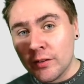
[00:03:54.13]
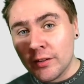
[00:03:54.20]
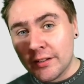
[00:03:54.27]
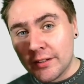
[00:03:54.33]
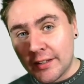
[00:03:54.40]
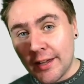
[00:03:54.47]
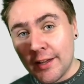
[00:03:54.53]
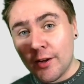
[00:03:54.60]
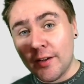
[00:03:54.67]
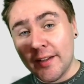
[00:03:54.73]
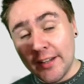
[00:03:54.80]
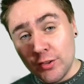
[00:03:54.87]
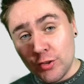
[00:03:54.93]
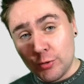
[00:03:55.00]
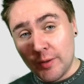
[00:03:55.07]
get
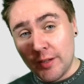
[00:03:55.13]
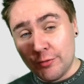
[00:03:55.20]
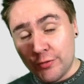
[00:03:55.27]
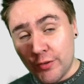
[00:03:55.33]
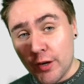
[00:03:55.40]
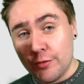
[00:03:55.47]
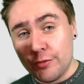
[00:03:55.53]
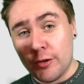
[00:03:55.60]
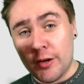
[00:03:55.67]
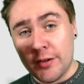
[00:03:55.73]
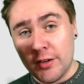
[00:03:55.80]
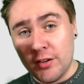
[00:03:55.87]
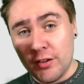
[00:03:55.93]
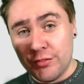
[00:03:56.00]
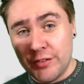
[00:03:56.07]
into it further on in
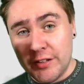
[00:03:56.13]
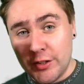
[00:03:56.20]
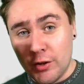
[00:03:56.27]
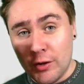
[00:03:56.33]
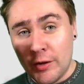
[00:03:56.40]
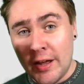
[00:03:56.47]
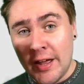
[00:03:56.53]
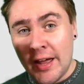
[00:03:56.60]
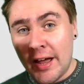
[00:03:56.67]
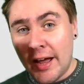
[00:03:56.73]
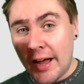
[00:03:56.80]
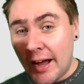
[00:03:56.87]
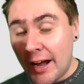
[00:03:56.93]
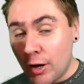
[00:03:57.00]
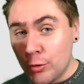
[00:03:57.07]
this video
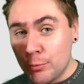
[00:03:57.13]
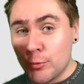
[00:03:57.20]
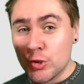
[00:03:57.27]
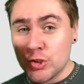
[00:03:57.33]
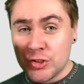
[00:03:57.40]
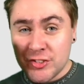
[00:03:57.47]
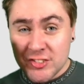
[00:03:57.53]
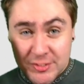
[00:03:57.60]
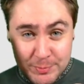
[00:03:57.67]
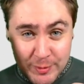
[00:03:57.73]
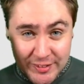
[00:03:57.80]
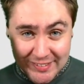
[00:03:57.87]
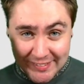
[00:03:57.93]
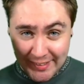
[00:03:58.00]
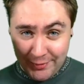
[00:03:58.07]
how much
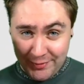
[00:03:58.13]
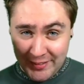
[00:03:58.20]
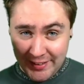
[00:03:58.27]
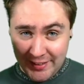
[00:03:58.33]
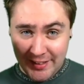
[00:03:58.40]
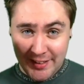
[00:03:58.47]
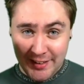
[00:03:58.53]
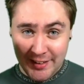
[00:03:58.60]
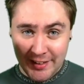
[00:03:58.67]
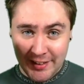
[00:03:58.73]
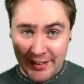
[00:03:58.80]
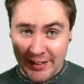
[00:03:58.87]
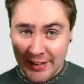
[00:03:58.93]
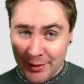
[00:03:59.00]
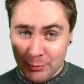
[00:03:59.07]
specifically
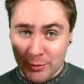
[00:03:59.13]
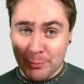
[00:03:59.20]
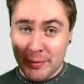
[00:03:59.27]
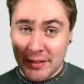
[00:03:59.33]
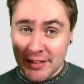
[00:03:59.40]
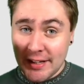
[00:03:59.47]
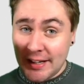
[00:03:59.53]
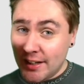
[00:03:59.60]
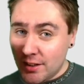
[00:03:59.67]
it will be in